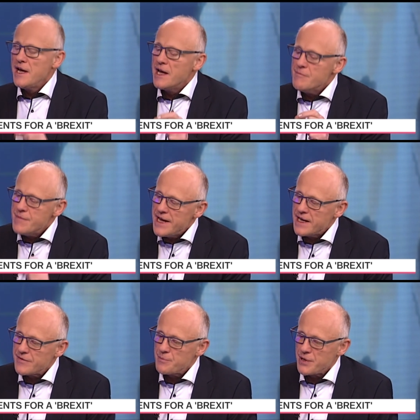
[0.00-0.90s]
It may
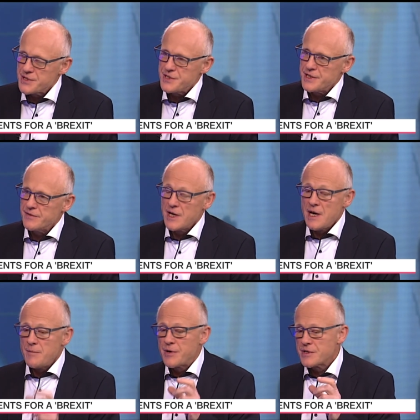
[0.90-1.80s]
have a positive,
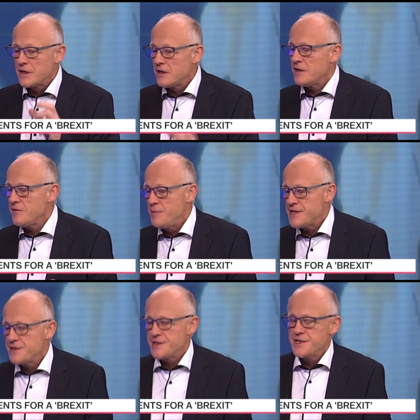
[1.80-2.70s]
because a lot of
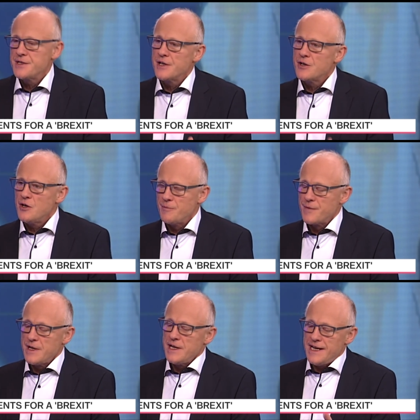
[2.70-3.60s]
businesses that come
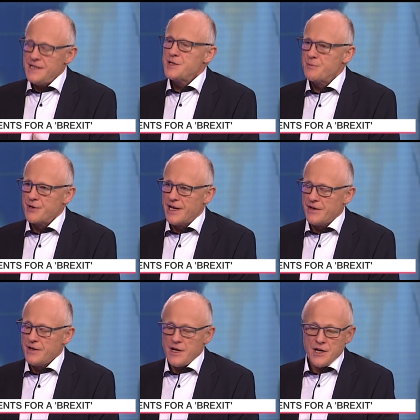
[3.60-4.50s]
into
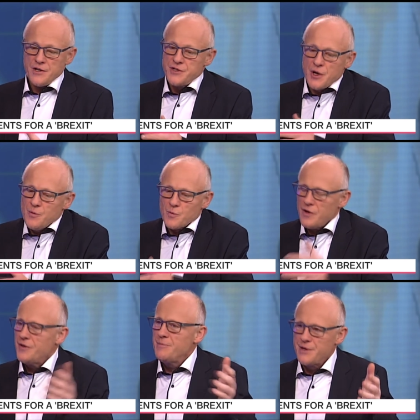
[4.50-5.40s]
Britain don't
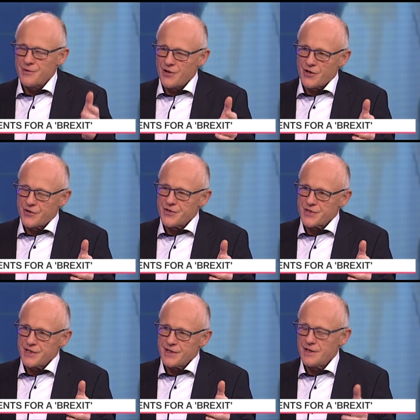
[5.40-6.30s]
want the
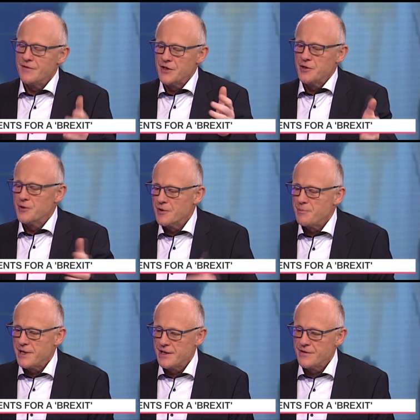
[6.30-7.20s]
bureaucracy of the
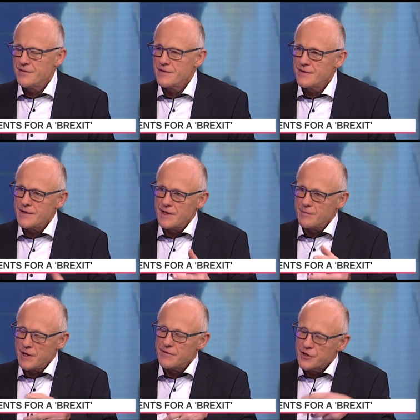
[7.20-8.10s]
European
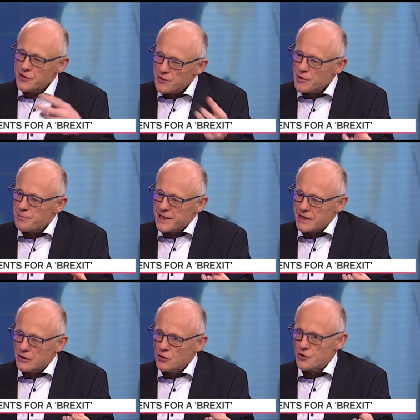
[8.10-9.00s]

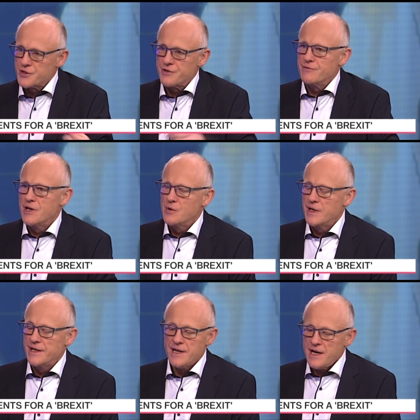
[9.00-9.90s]
laws that roll
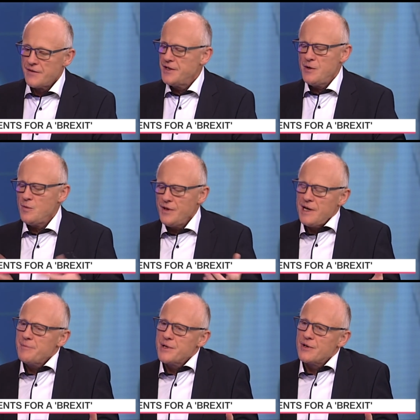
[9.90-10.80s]
in. They don't want
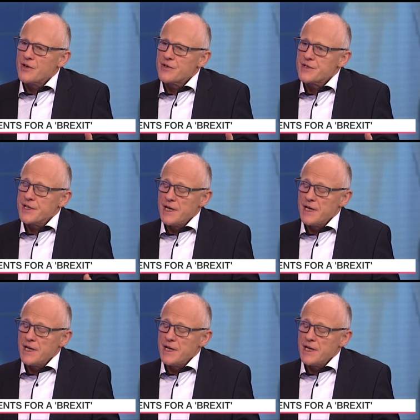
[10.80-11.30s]
that bureaucracy.